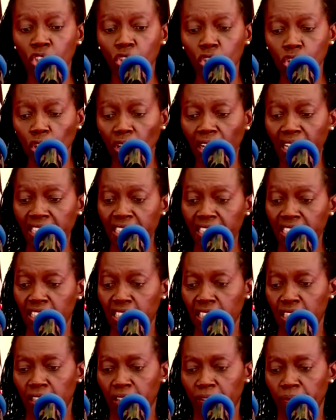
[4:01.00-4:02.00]
tolerate
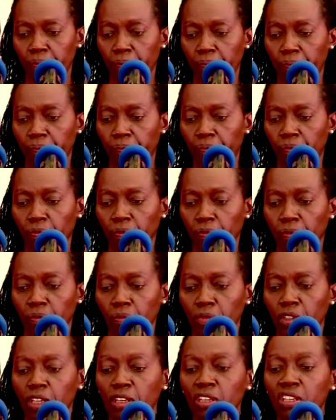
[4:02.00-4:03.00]

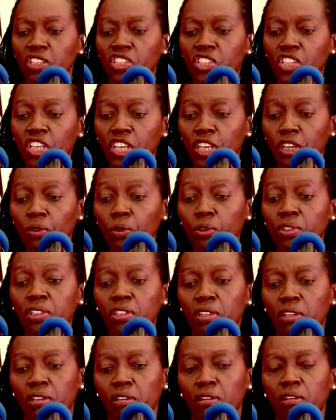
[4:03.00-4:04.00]
skewed
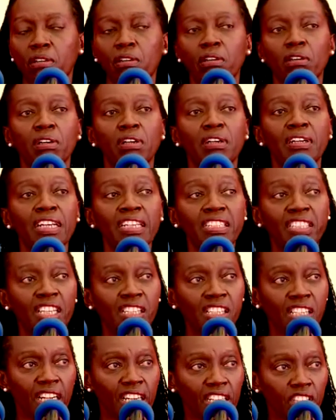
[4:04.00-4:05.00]

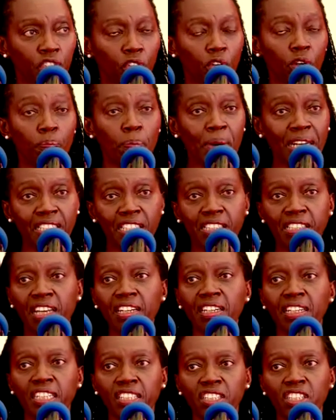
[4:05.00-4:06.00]
legislation, partisan
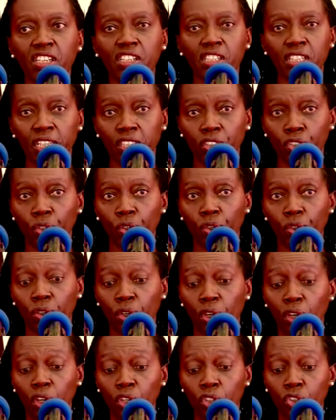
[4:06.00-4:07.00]
legislation,
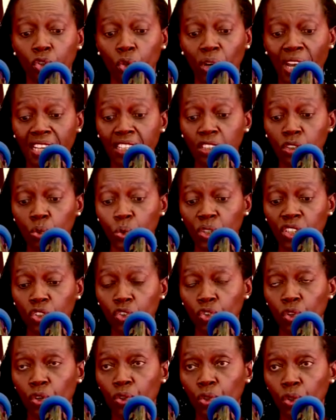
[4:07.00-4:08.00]
trying to
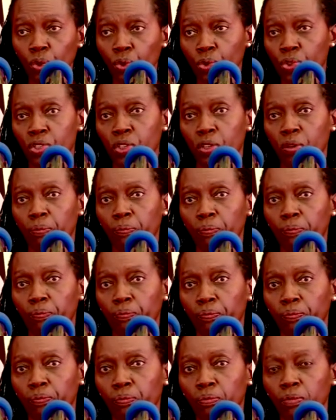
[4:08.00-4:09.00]
introduce
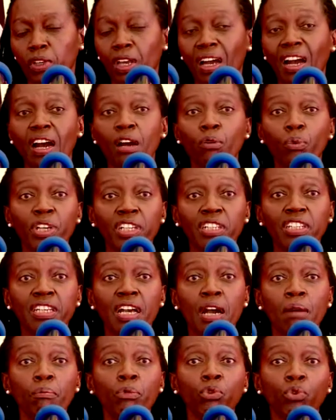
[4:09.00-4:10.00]
a
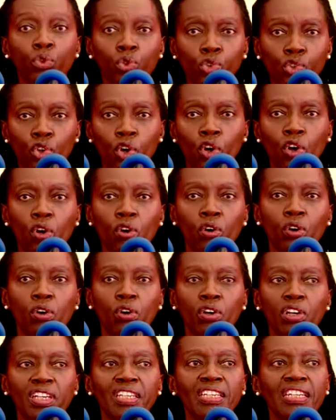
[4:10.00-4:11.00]
William Ruto
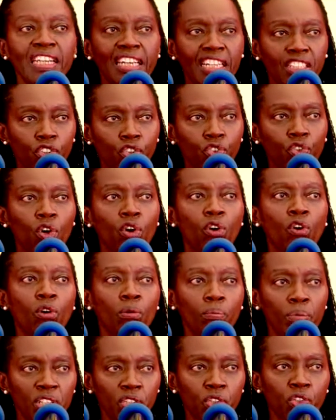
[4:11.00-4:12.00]
Electoral
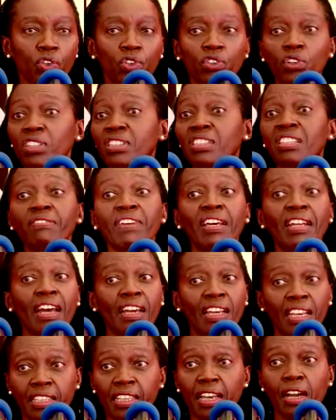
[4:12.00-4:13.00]
Commission, not even a
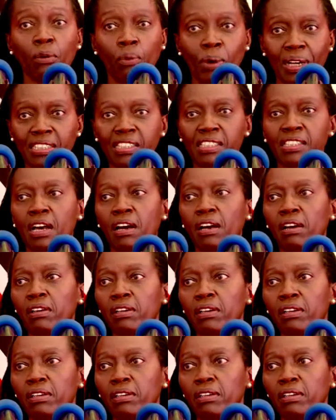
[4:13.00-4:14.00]
Kenya Kwanza,
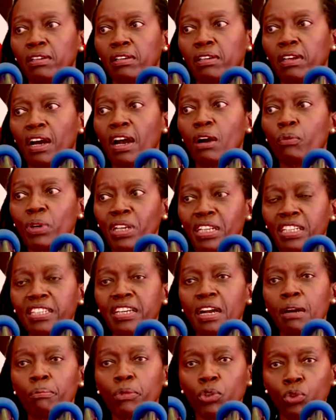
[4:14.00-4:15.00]
a
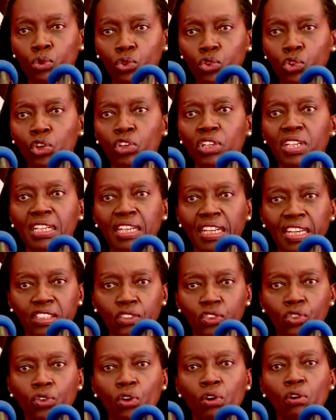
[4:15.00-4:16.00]
William Ruto
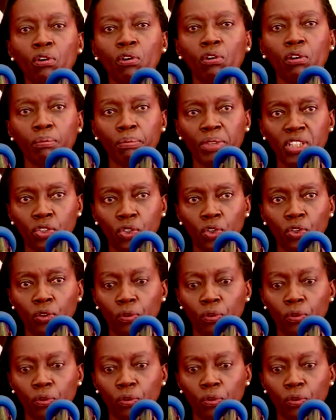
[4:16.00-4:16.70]
Electoral Commission.